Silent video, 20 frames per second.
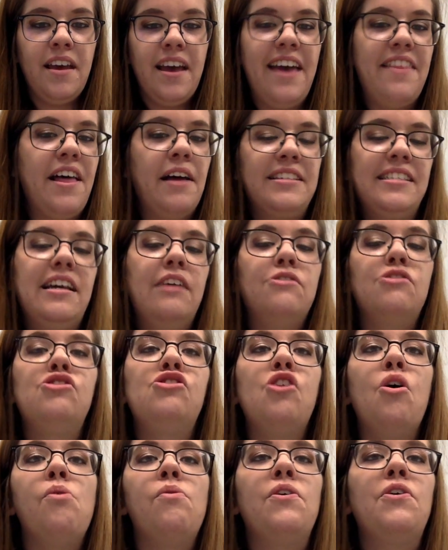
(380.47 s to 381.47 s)
And that sounds
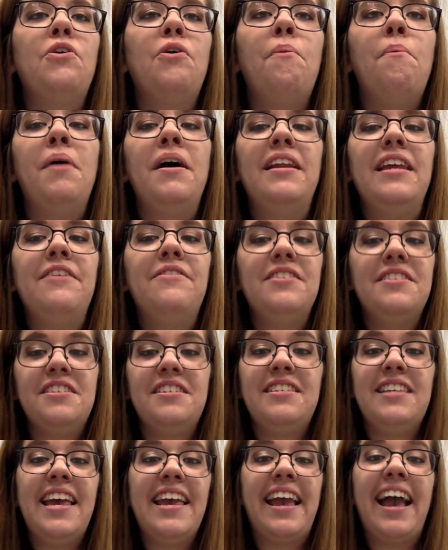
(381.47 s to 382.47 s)
so little, but even
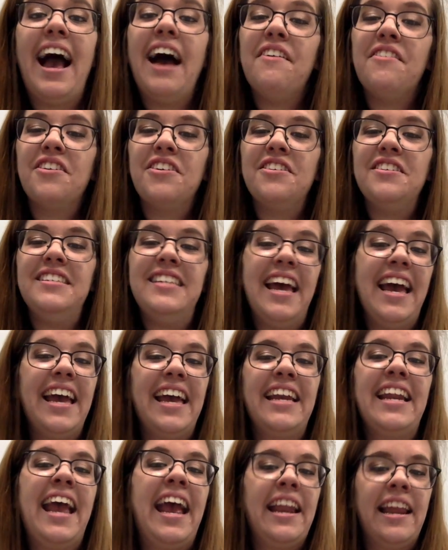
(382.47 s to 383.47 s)
just saying "have a good day"
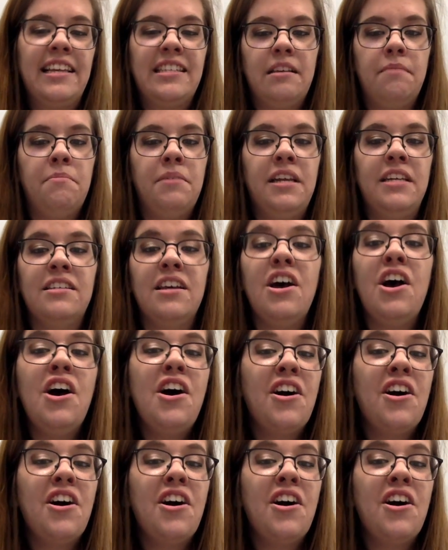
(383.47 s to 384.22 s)
and handing somebody's